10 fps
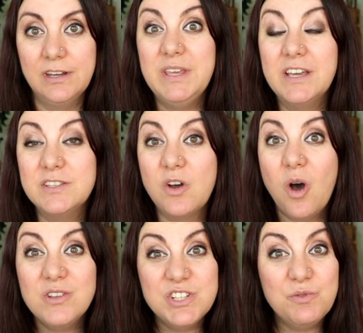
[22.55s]
because
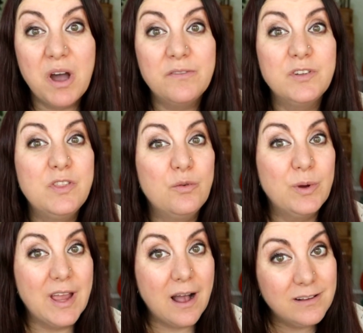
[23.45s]
all too often the
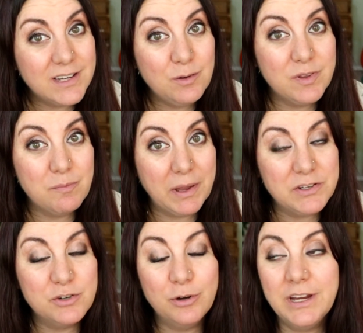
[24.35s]
reality with
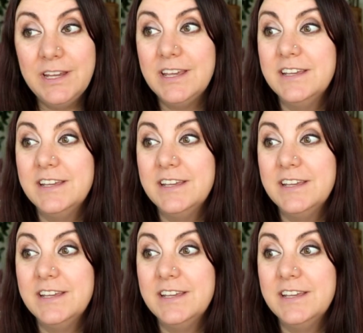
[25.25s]
mentoring